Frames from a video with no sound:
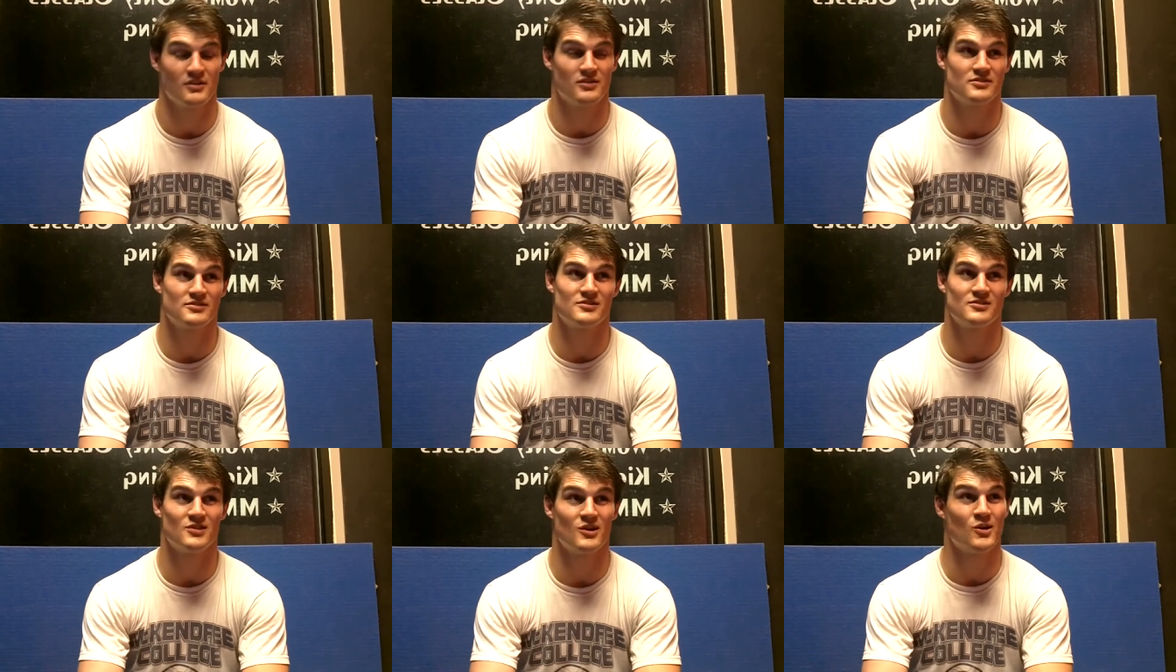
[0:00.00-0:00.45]

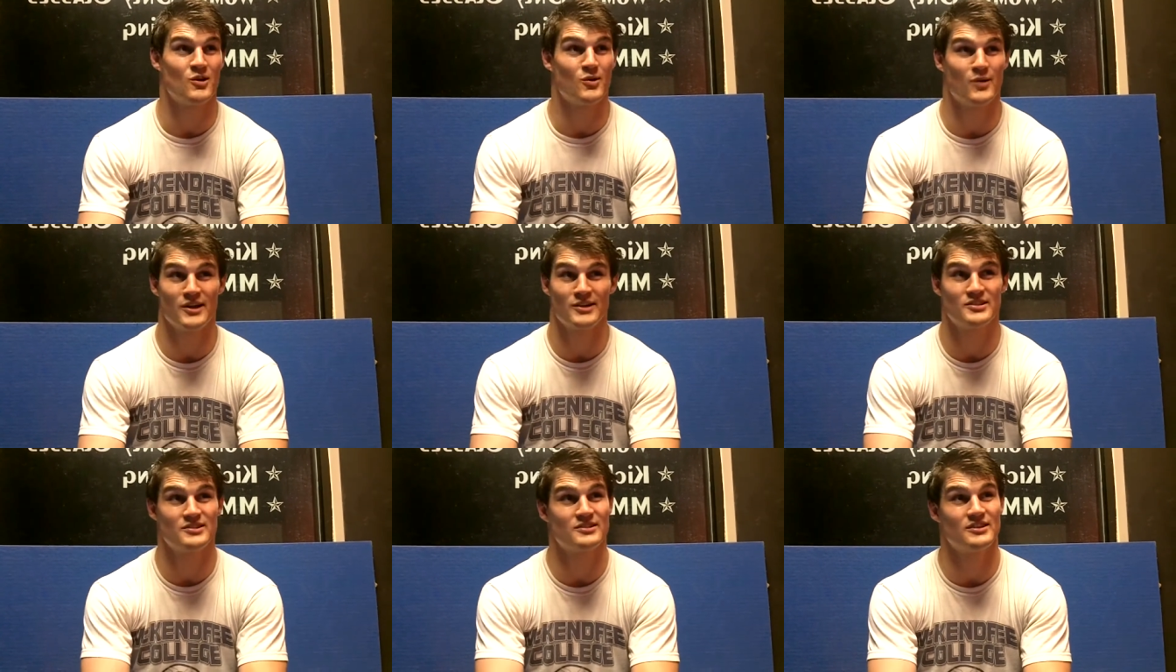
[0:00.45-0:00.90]

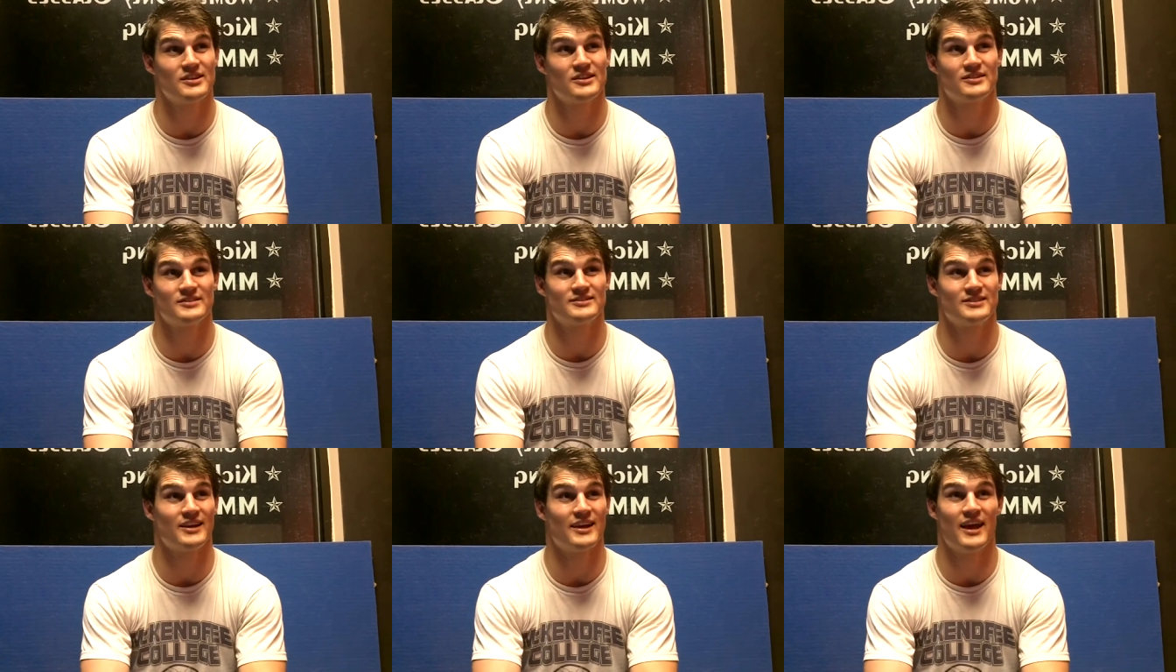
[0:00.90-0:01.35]
So I just think
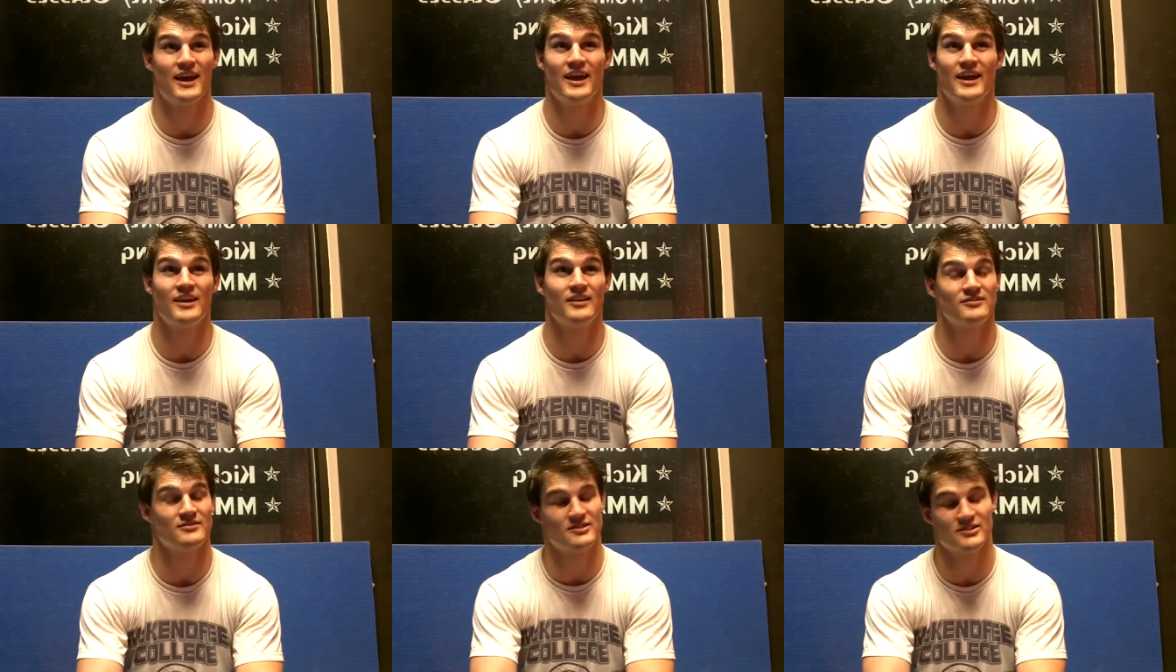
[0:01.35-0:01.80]
say,
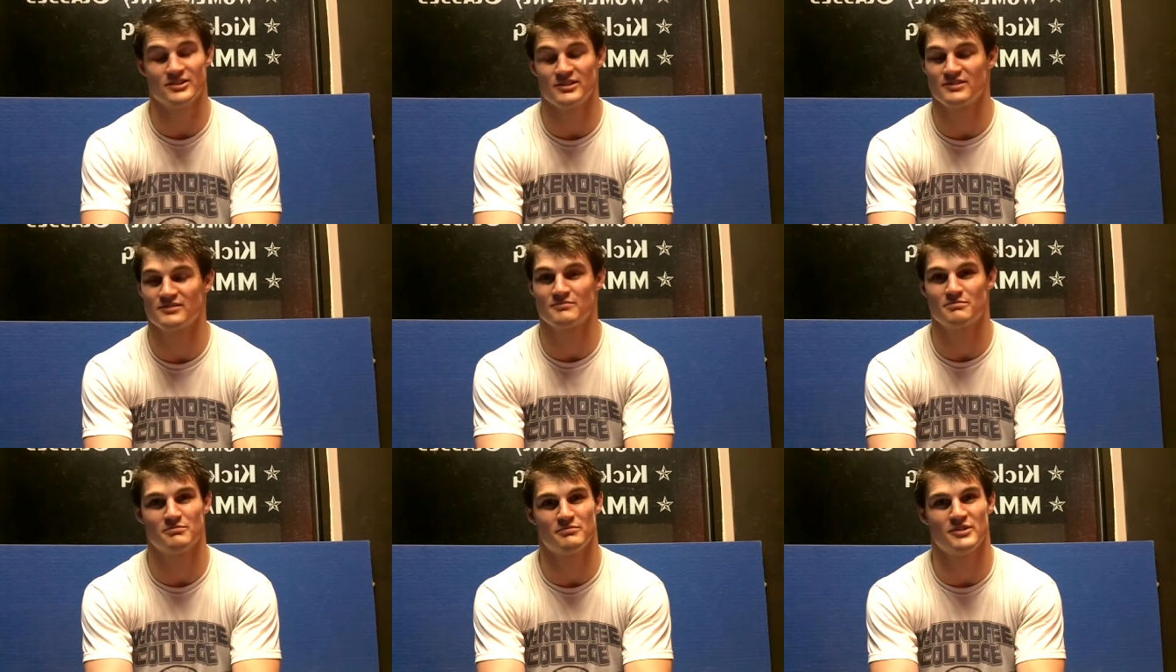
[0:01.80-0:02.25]
hey, it's
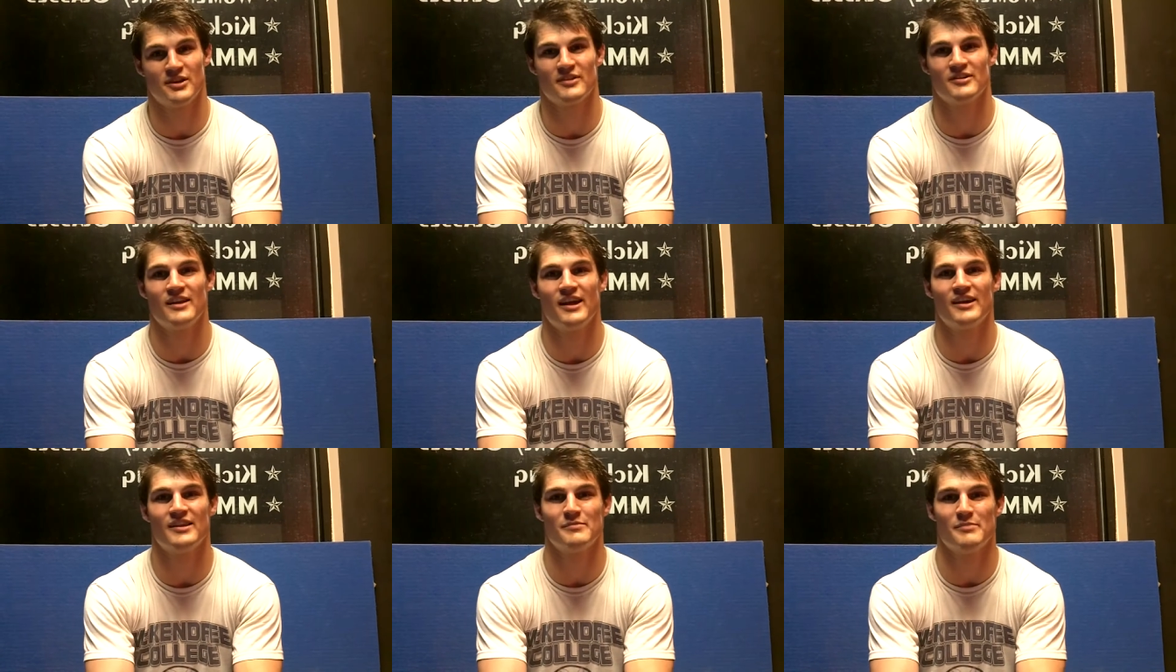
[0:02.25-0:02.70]
just
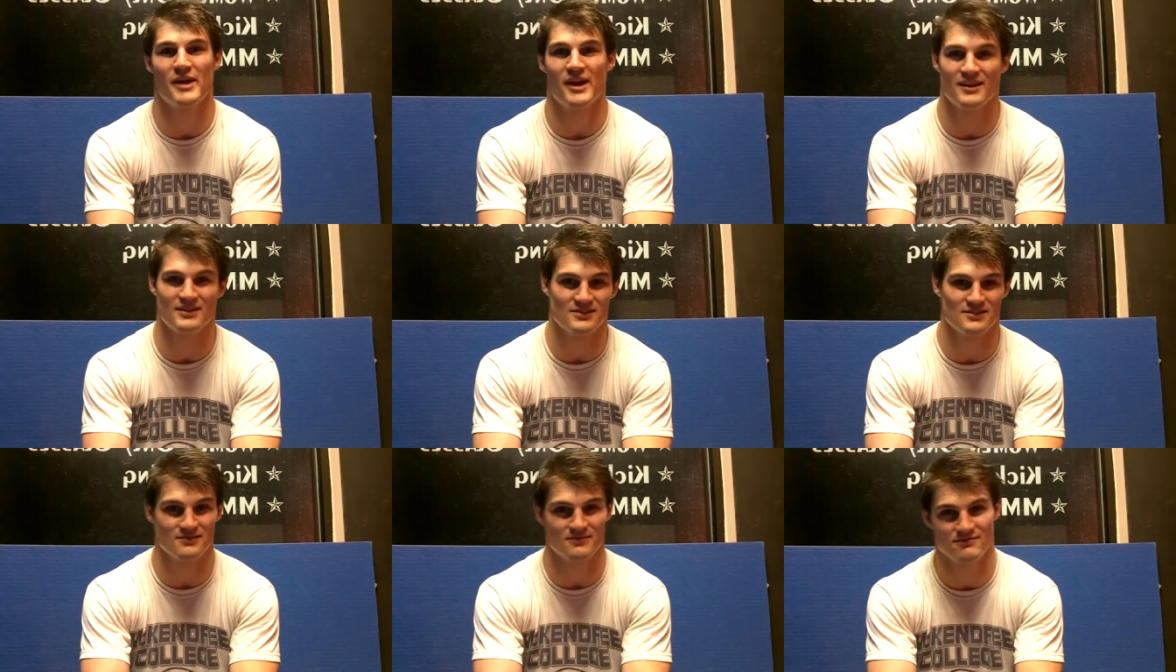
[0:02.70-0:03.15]
another day in the
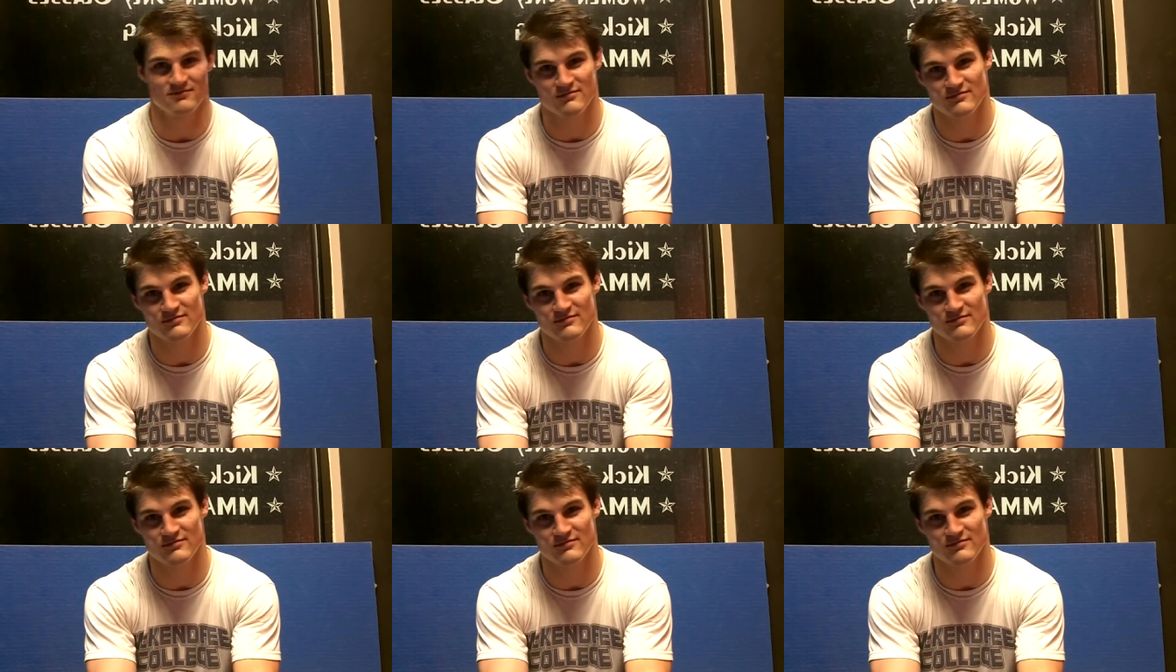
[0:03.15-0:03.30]
mats.